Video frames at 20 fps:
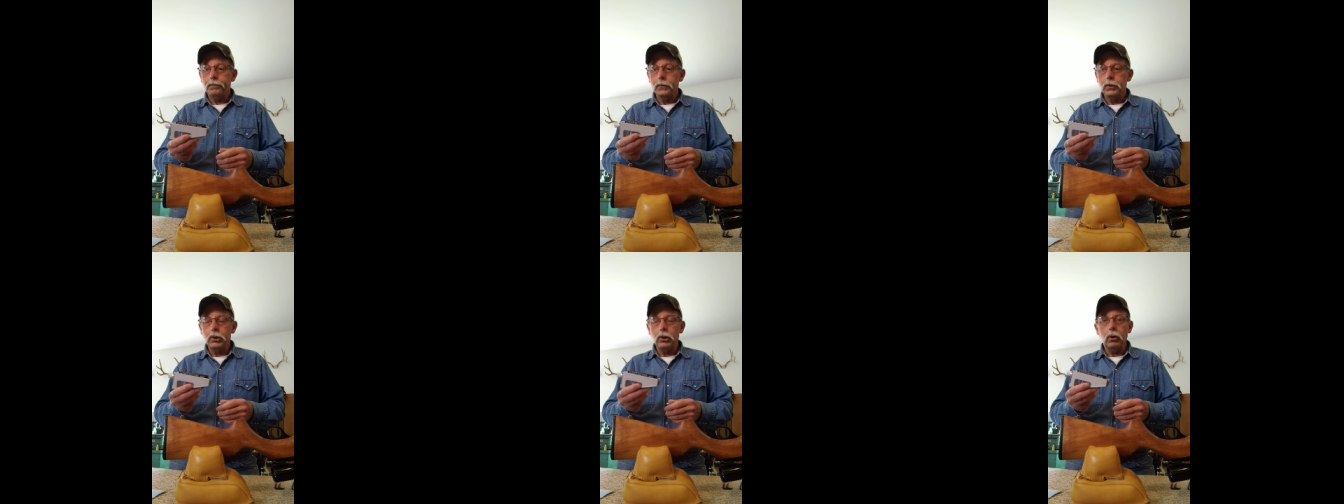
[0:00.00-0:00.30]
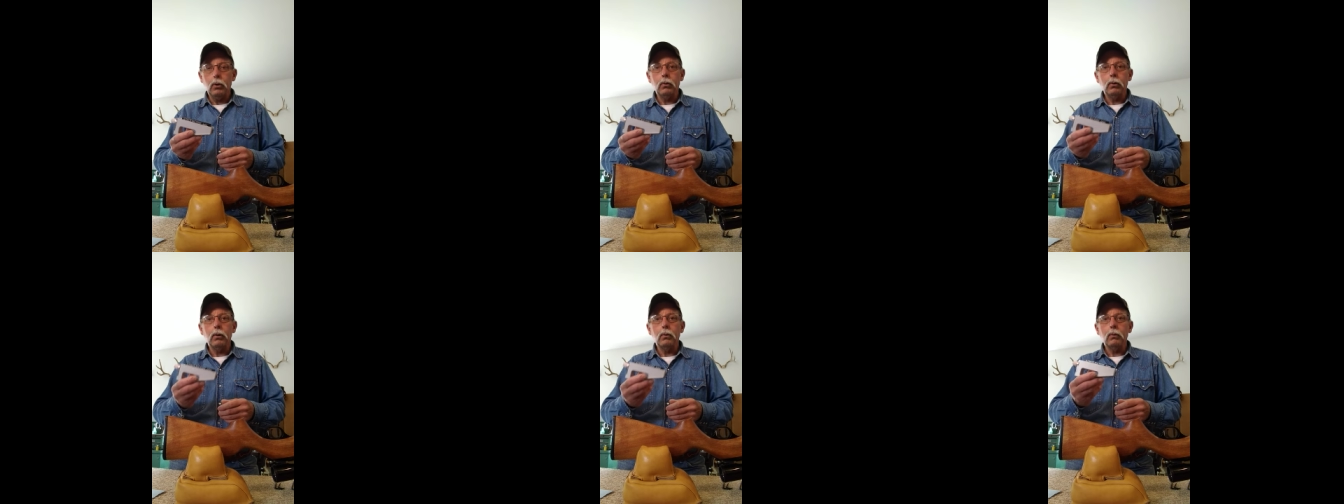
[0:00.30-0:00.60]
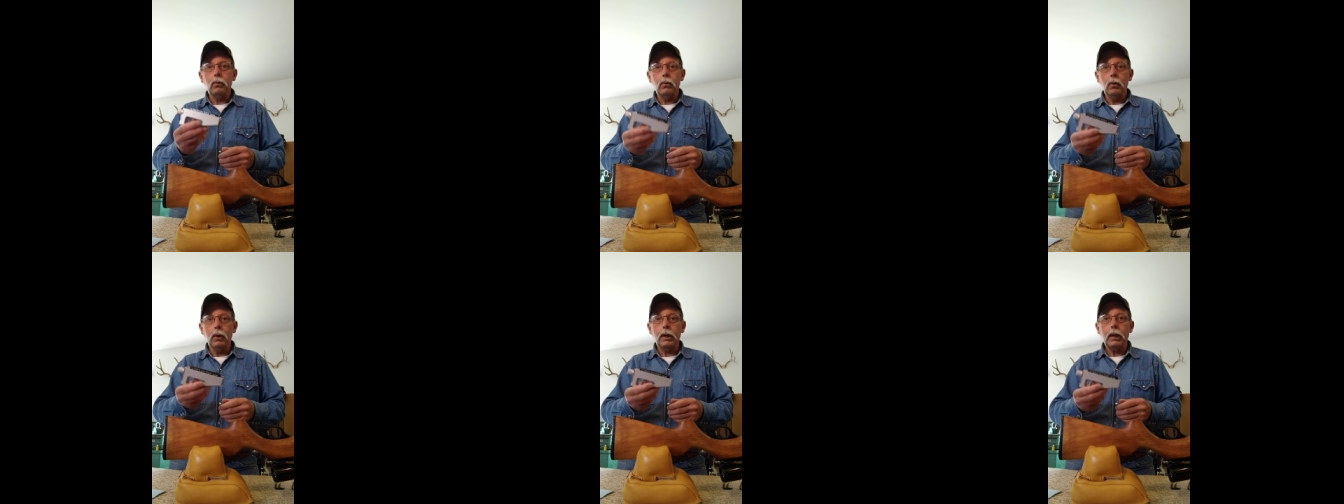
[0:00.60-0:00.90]
showed a
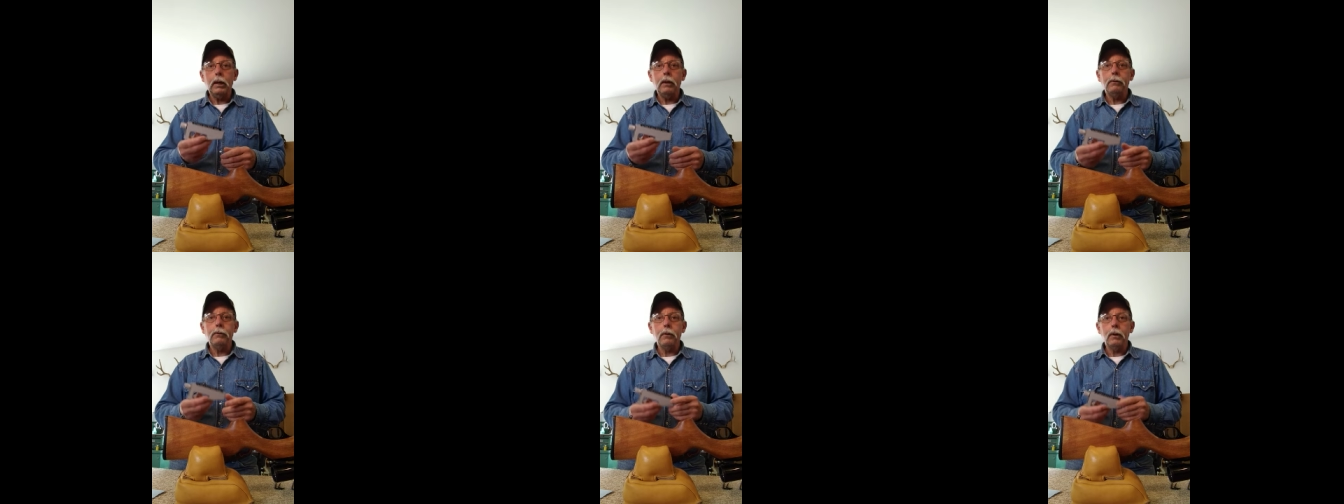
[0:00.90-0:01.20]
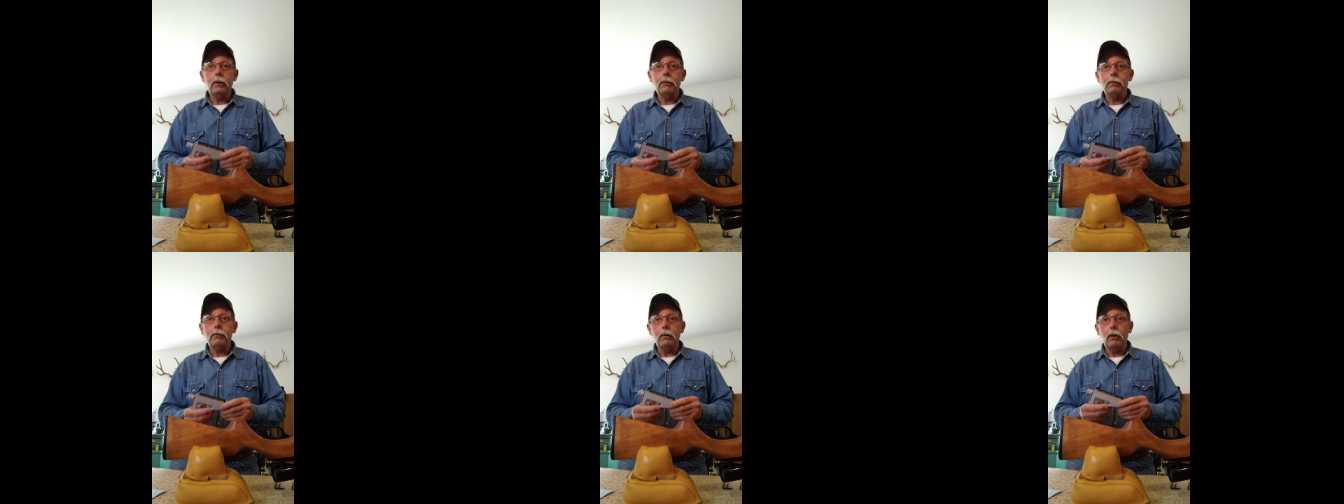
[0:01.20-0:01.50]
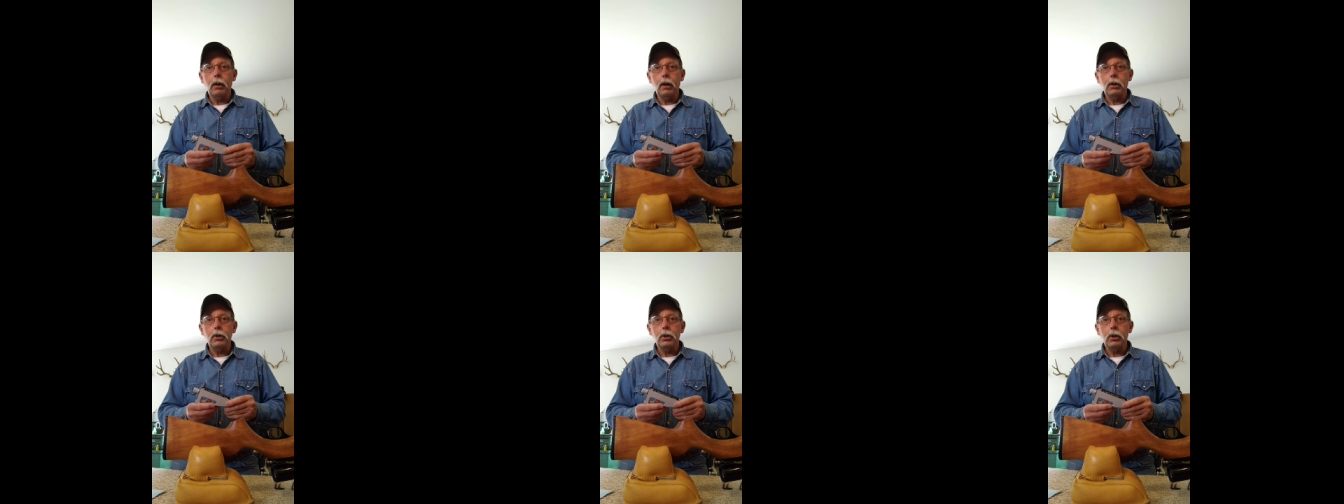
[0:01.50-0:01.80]
quick, easy
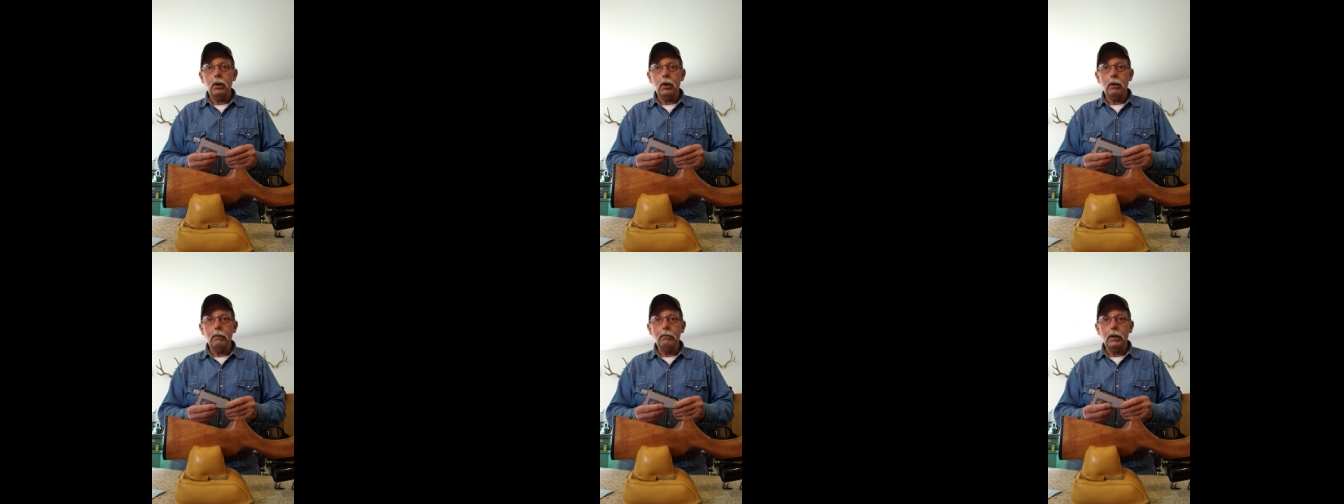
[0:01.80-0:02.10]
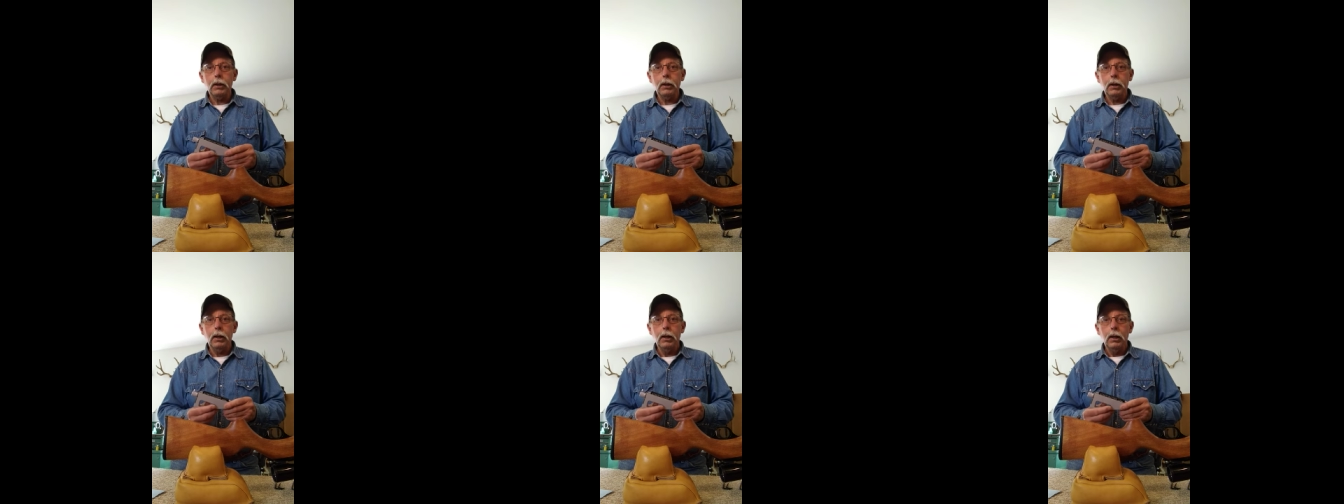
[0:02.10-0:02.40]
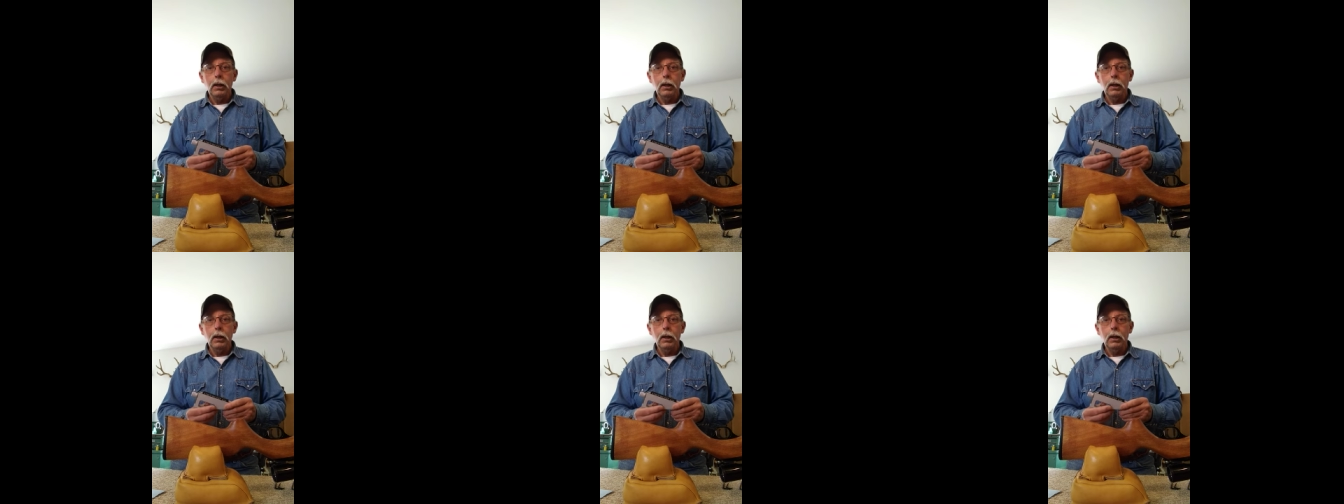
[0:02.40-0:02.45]
installation of it,